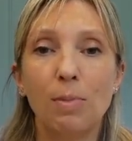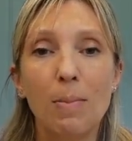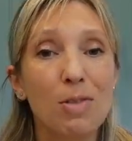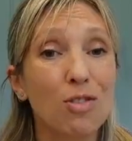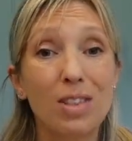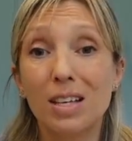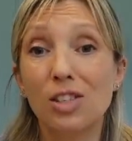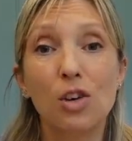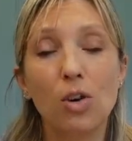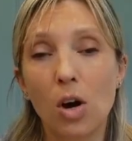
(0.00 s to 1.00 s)
Maybe there are
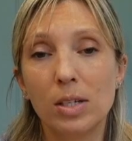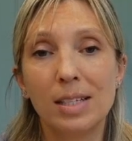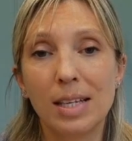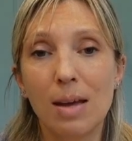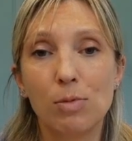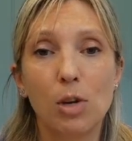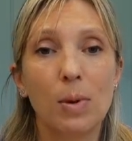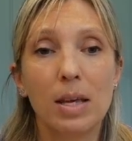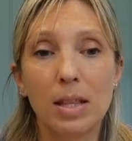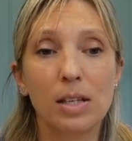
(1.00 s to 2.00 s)
things that you can't escape
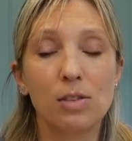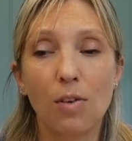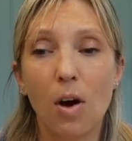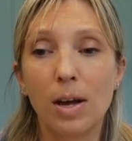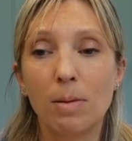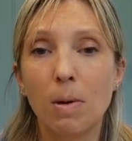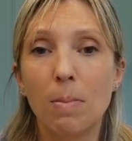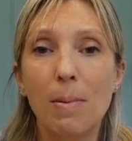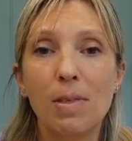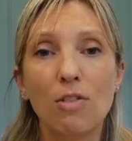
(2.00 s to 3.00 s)
doing, and that's fine, but
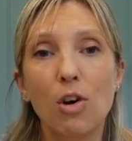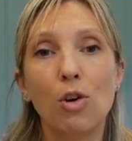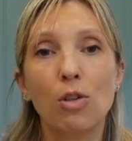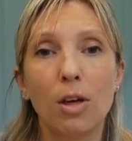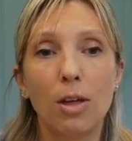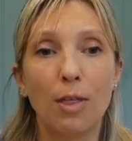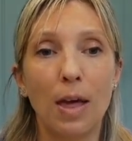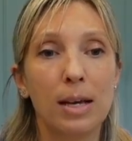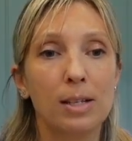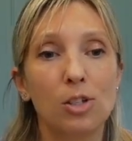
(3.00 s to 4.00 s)
maybe there are other
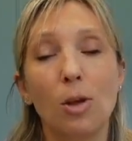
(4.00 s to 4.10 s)
things.